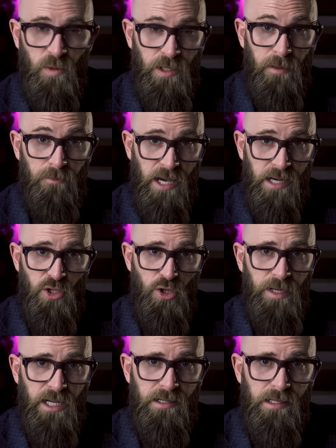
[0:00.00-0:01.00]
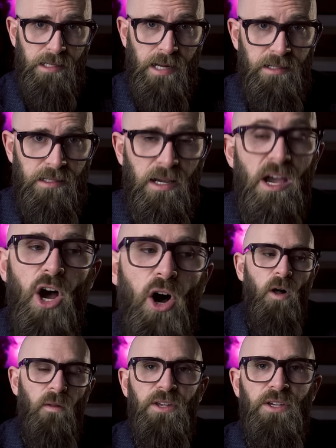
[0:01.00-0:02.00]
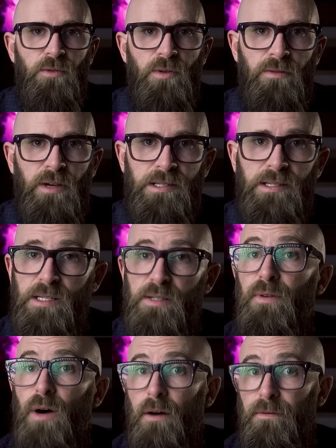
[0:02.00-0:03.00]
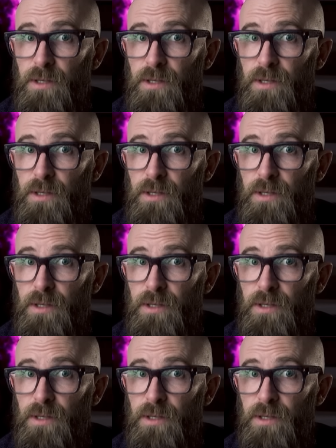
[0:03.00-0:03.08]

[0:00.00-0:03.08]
would impact human understanding on the universe's far